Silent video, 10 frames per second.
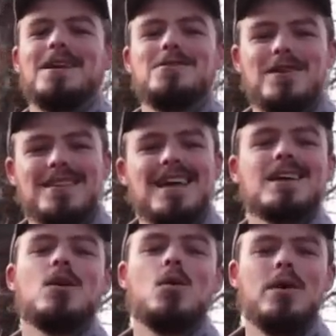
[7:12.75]
and you'll get
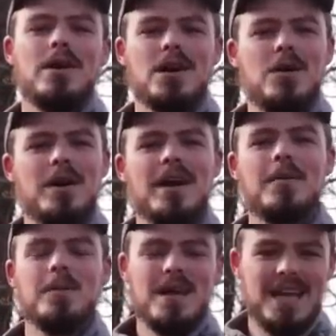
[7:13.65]
that cold air going
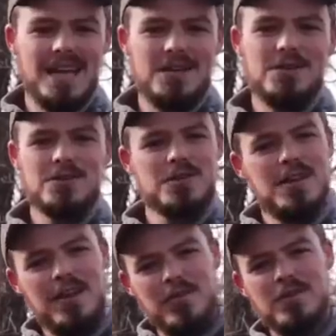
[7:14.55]
up into your
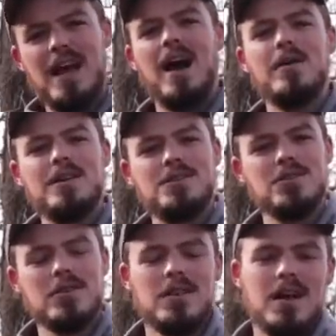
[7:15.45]
sleeve or down into
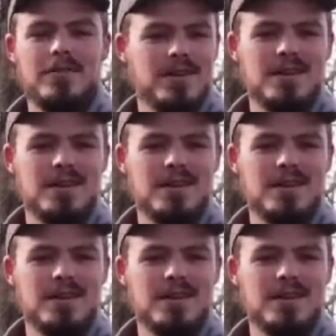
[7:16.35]
your glove,